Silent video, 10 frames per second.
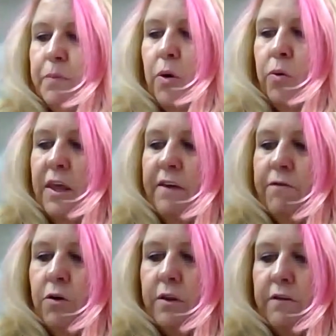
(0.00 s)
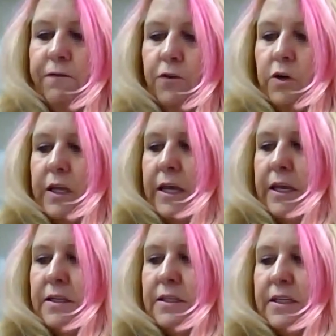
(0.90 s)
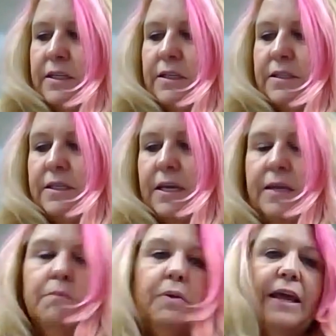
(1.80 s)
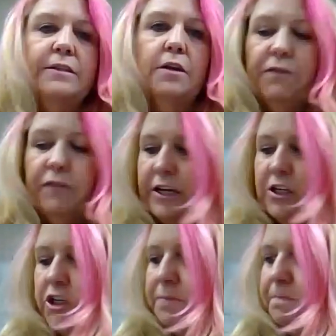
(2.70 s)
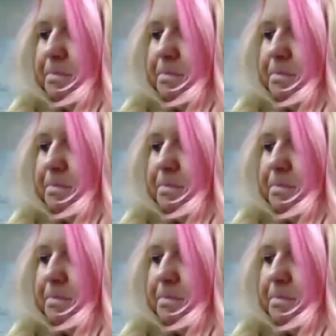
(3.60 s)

both evert the foot and assist in plantar flexion.